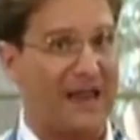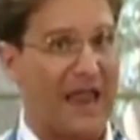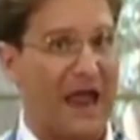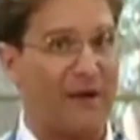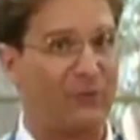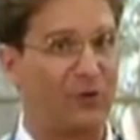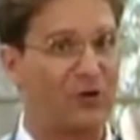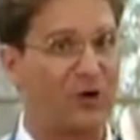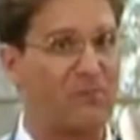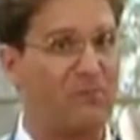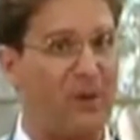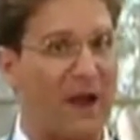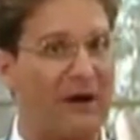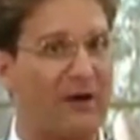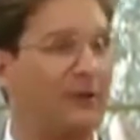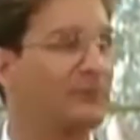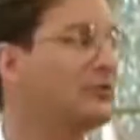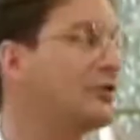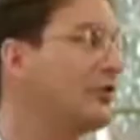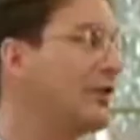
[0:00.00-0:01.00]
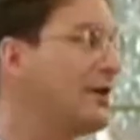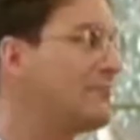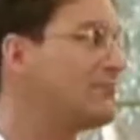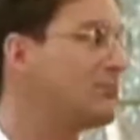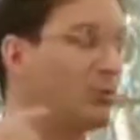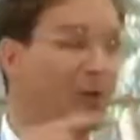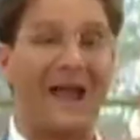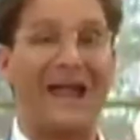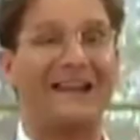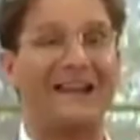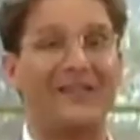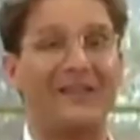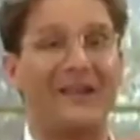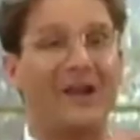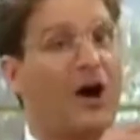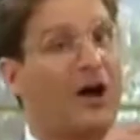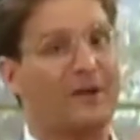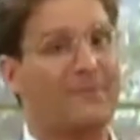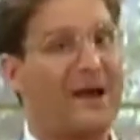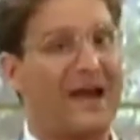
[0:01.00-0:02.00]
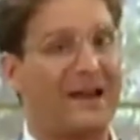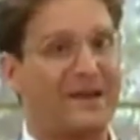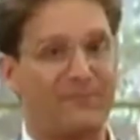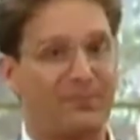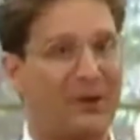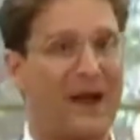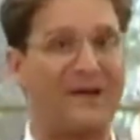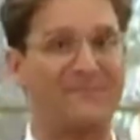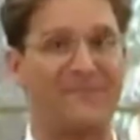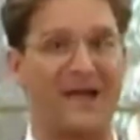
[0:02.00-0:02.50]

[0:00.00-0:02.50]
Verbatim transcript: and we'll compare them to that bread in the automatic bread